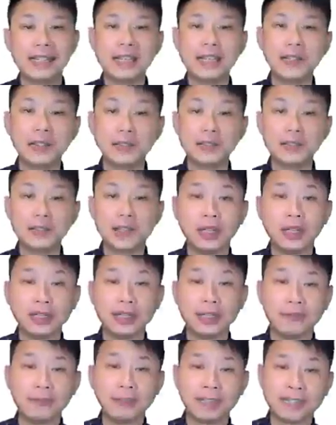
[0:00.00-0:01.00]
they do not
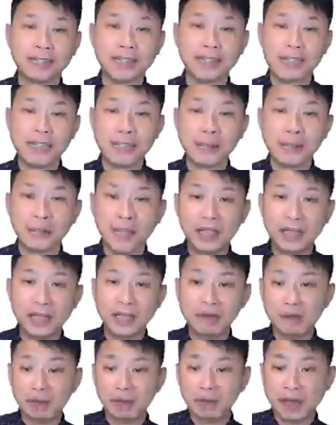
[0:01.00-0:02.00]
directly
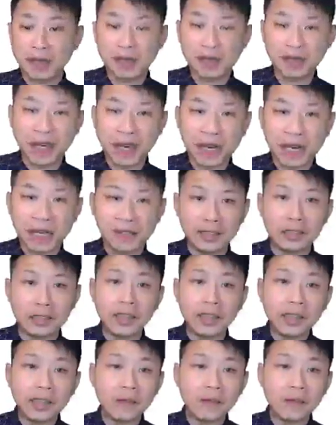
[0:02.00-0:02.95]
communicate with each other.